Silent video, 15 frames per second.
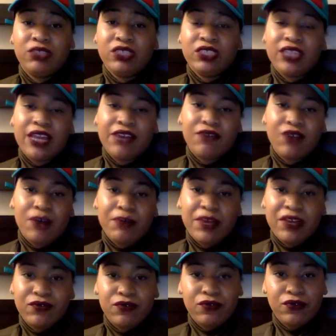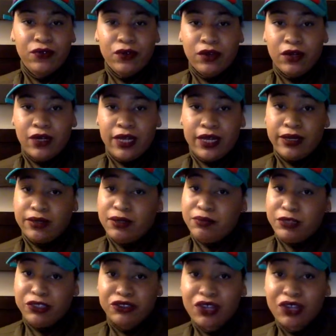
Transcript: just thankful. I'm thankful for, like, the bus